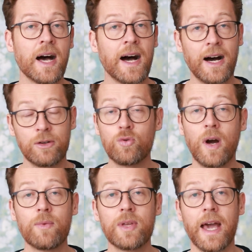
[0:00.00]
How do
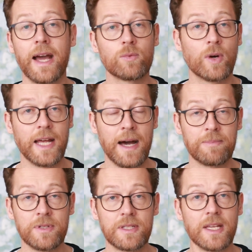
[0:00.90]
I react? What
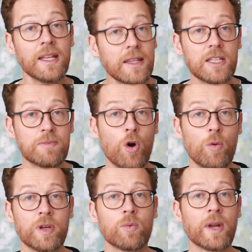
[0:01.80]
happens in this
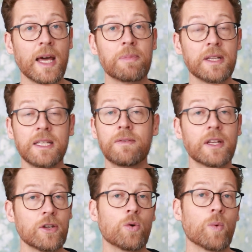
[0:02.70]
moment when I believe
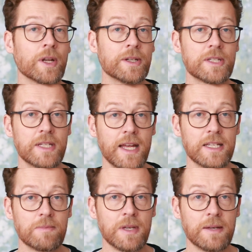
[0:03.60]
that no one
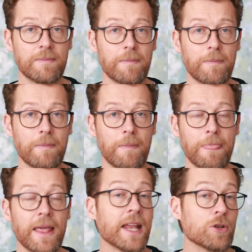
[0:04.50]
understands me?
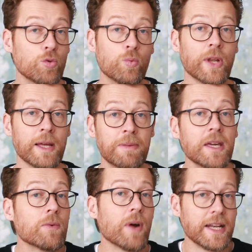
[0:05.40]
And who would I
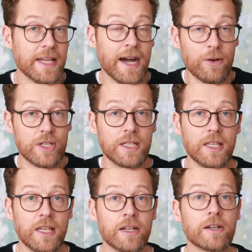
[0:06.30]
be right now sitting
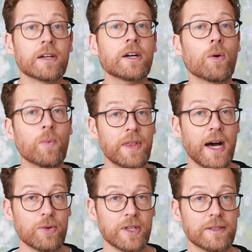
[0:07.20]
here
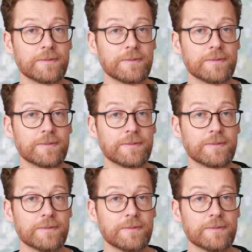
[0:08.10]
without it?